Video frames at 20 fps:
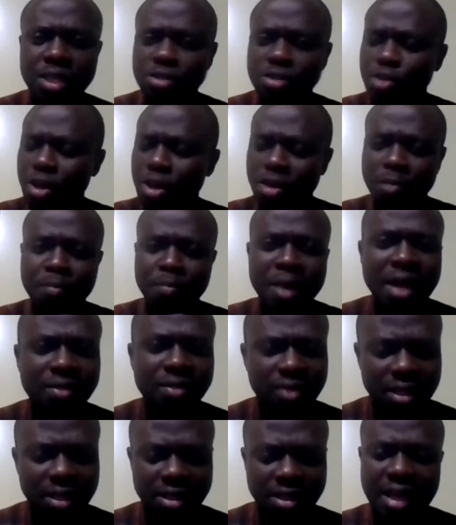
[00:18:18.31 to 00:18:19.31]
It's not a
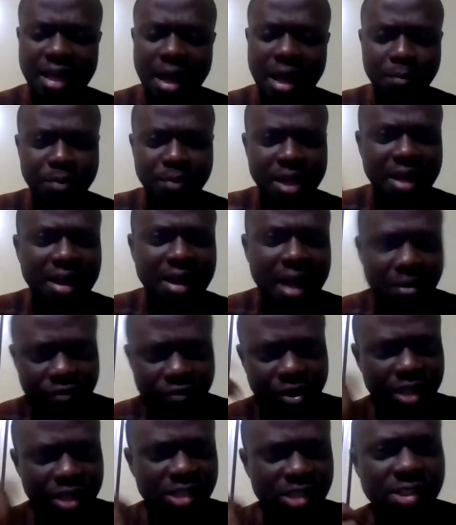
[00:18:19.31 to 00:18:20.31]
bad thing. It can be a
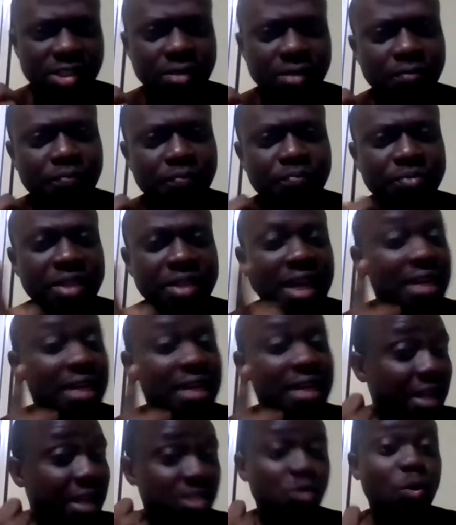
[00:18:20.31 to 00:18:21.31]
leverage. And
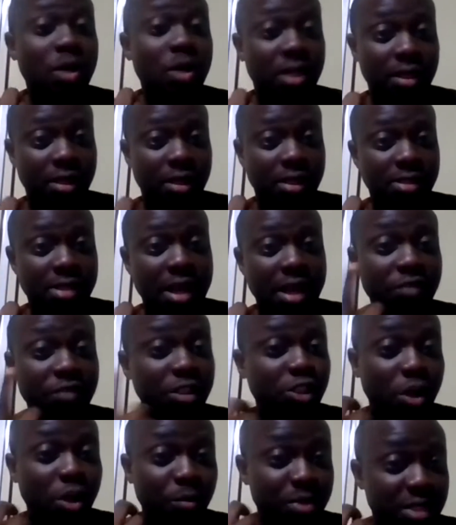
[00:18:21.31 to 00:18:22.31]
that's what it is. Every job